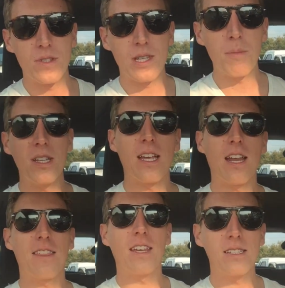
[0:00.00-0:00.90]
something that
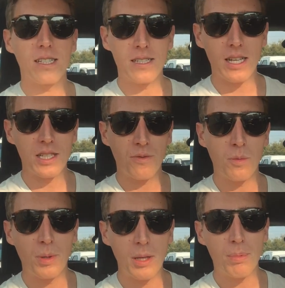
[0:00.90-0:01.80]
I think
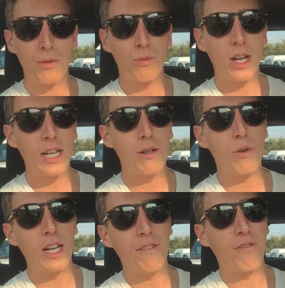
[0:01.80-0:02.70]
successful people really,
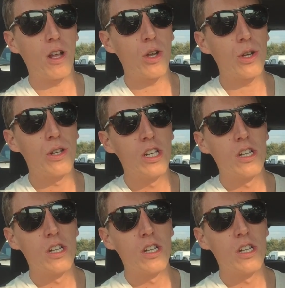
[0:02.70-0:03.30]
really follow,